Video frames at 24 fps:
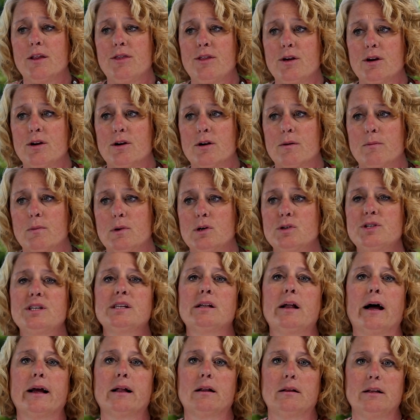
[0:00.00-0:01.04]
they're
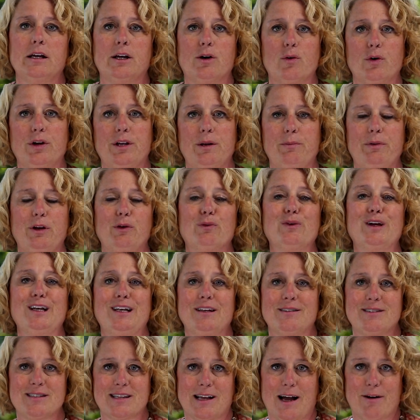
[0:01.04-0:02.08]
most likely going to be
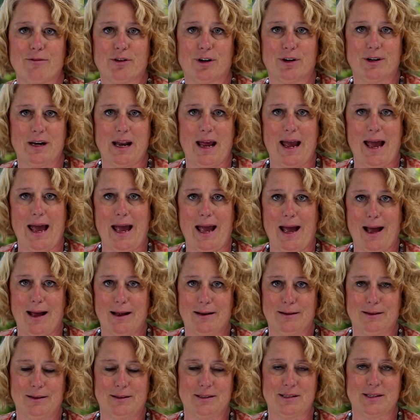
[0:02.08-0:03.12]
rediscovered
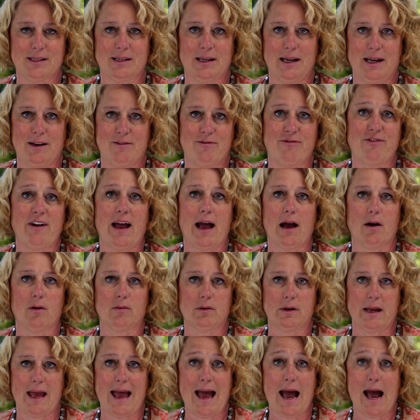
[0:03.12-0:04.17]
and
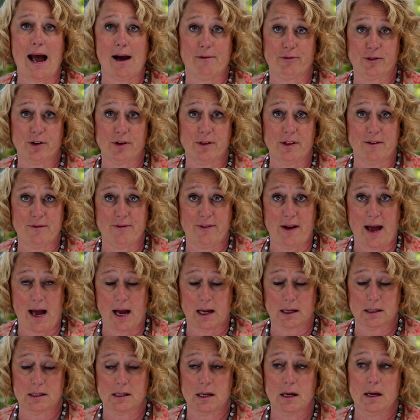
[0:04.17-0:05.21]
found after the
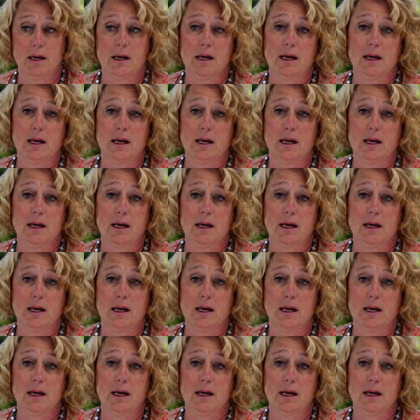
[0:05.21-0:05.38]
fact.